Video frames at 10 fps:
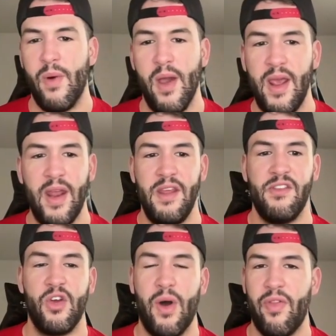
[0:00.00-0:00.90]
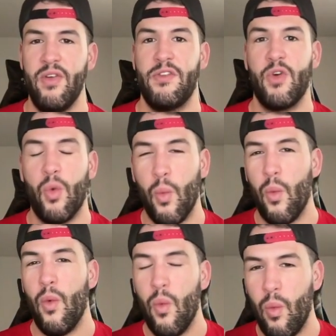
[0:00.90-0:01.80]
way and he's going to go out there and score
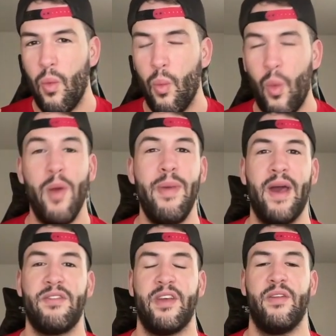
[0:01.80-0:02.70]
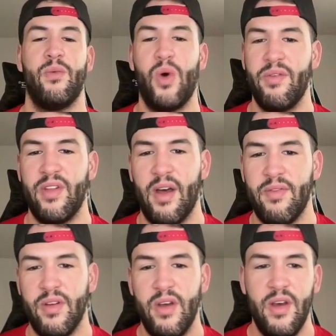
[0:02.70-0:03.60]
1 basket. 1 of
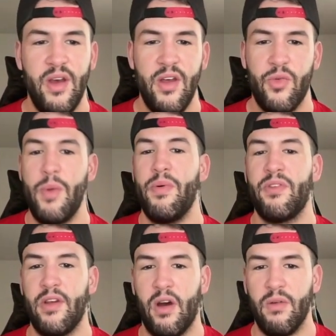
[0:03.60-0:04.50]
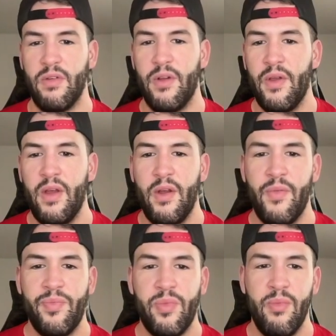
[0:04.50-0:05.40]
11, 3% owned.
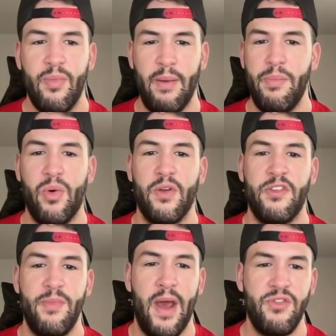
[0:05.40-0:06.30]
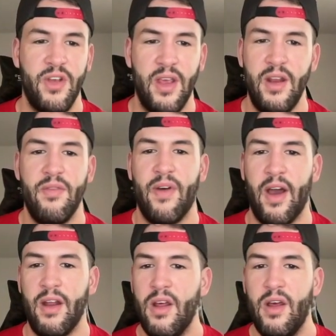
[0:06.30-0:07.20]
Bobby Portis smashing. He did
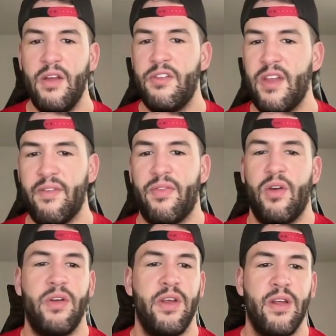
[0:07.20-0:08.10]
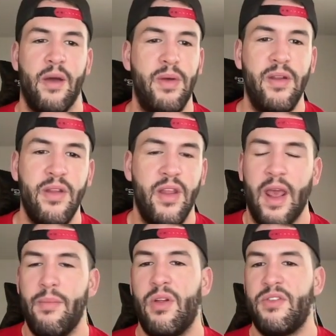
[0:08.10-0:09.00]
fine. Steph Curry. I mean, the
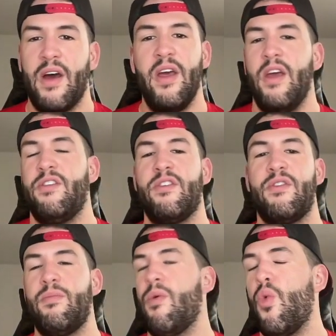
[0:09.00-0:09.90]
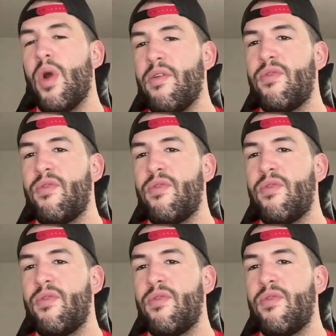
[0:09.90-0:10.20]
game blows out. It's just what a